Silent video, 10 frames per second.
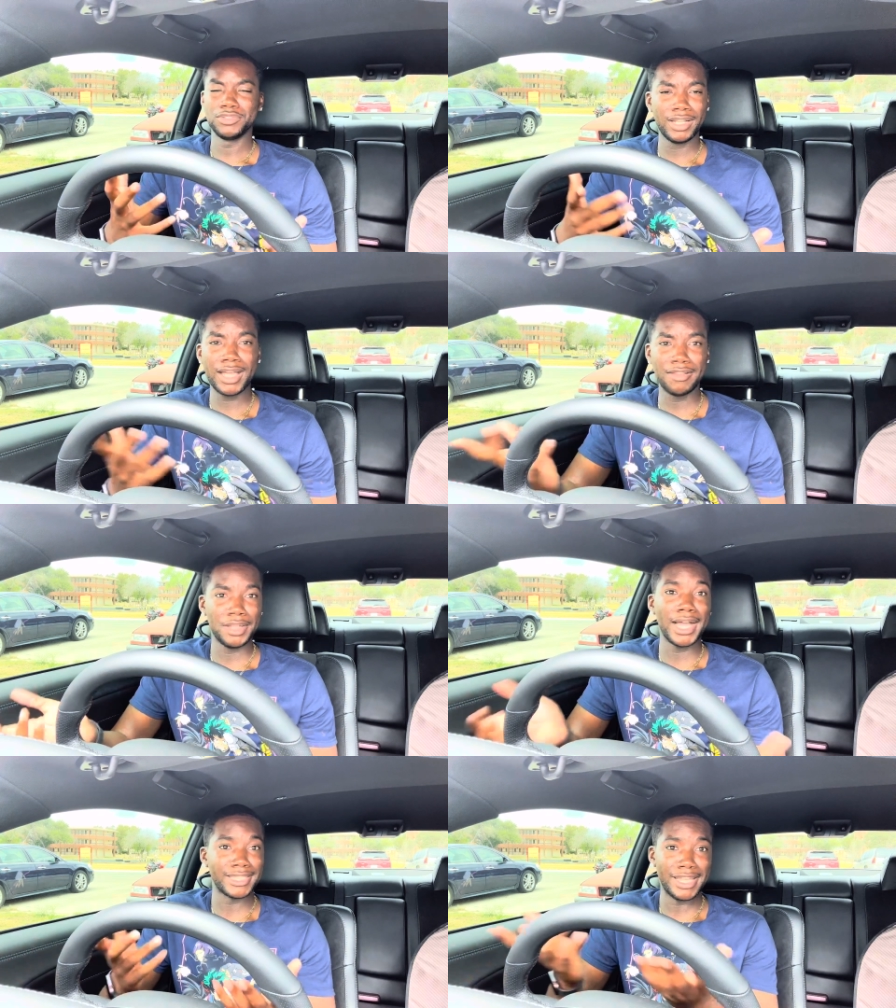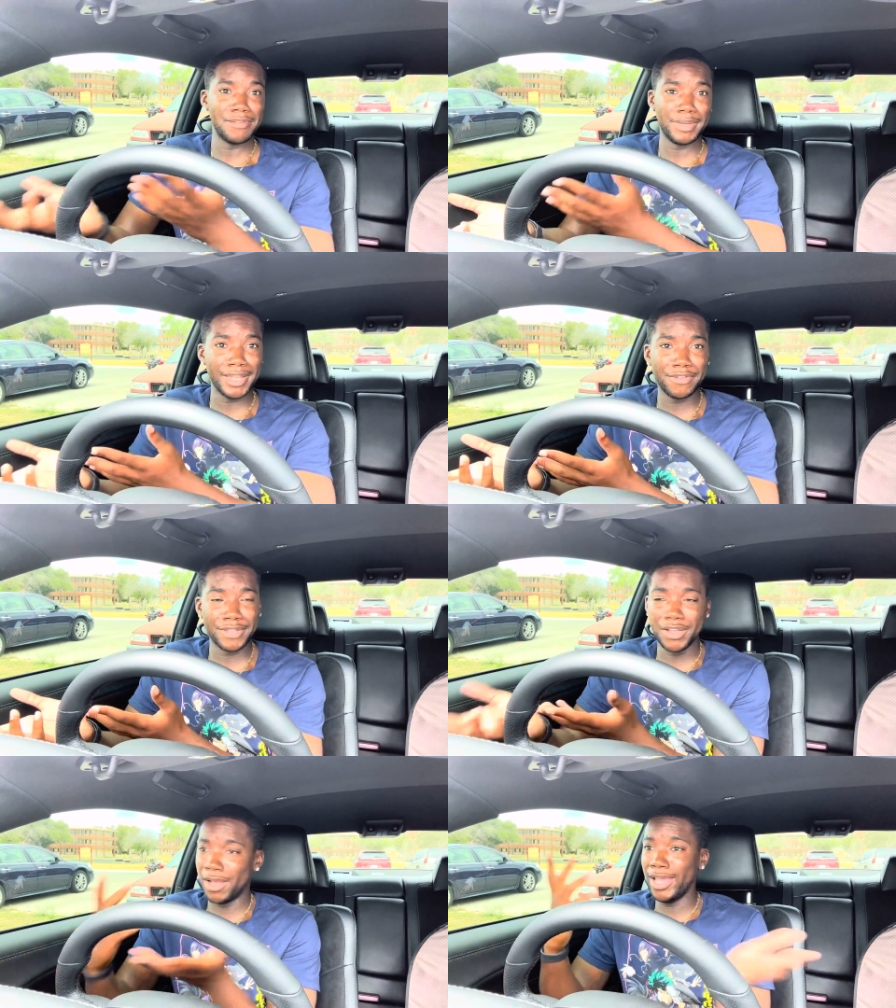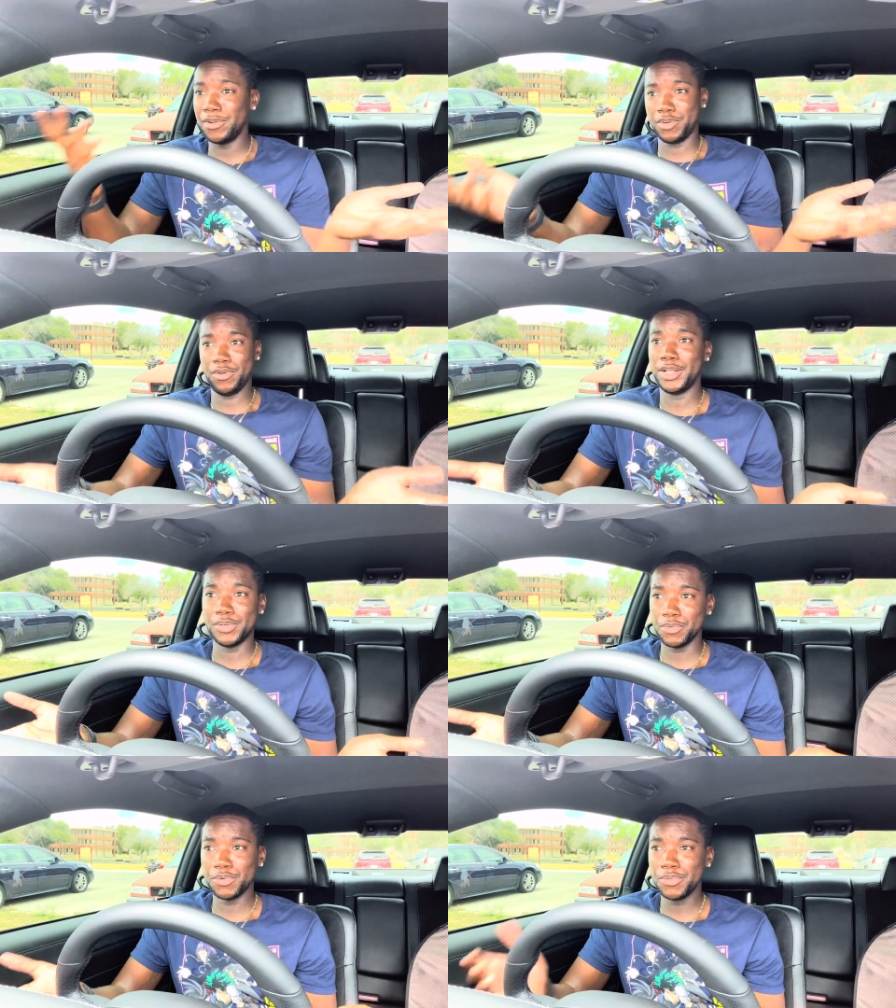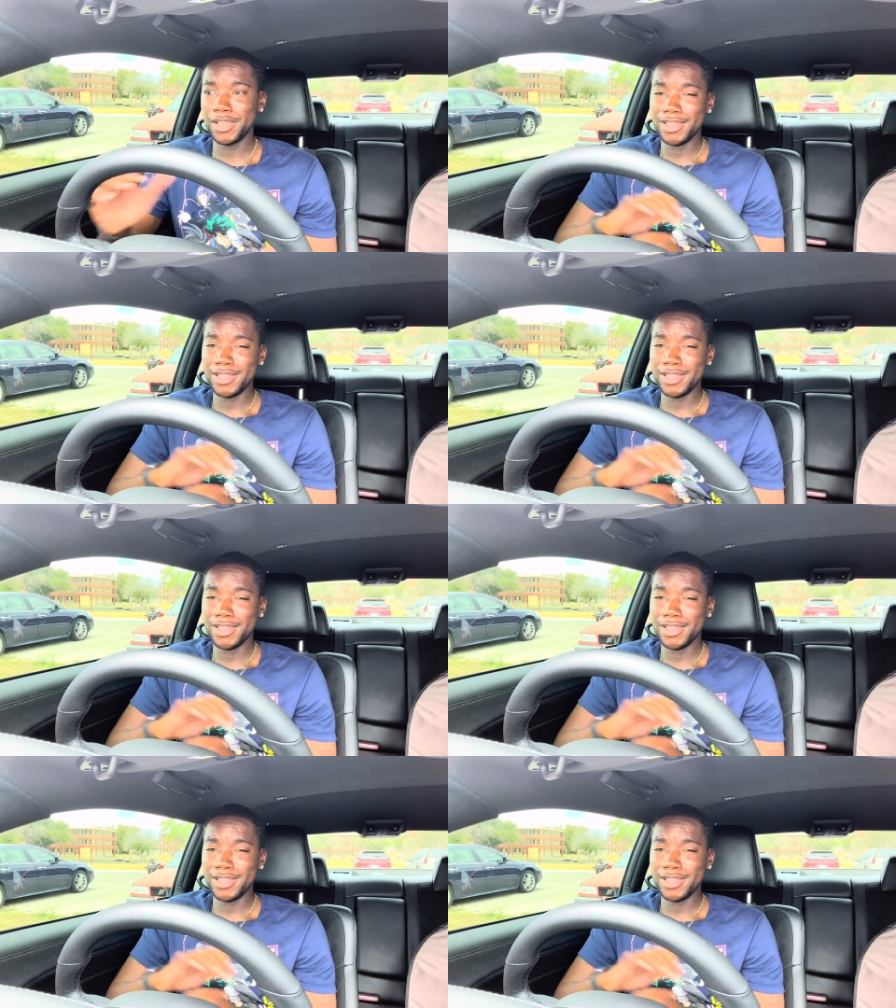like I, like I said in the beginning of the video, I ain't no credit guru.